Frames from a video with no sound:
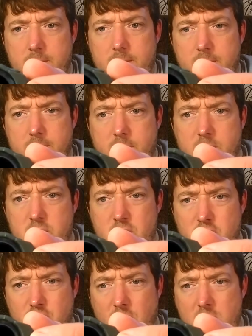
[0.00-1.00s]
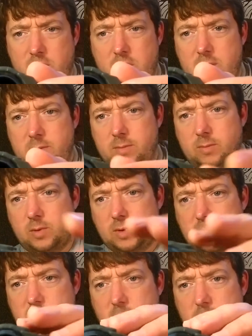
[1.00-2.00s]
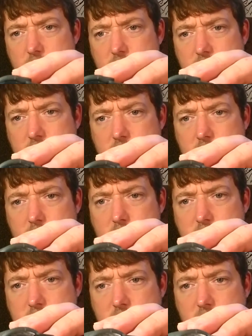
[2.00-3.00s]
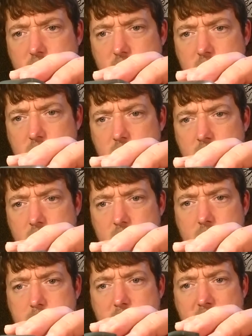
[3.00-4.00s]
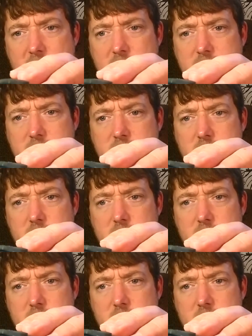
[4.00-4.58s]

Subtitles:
construction, we'll say, with most other mods.